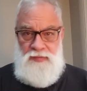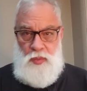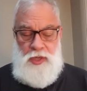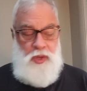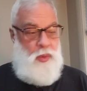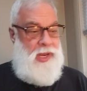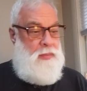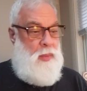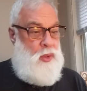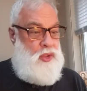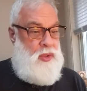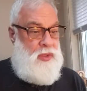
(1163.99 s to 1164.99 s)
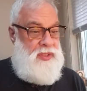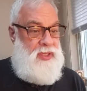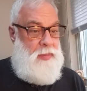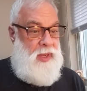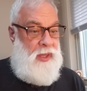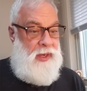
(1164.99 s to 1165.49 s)
for your emotional
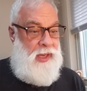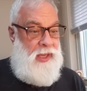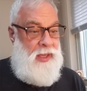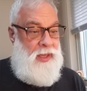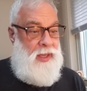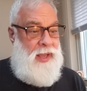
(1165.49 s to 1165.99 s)
stability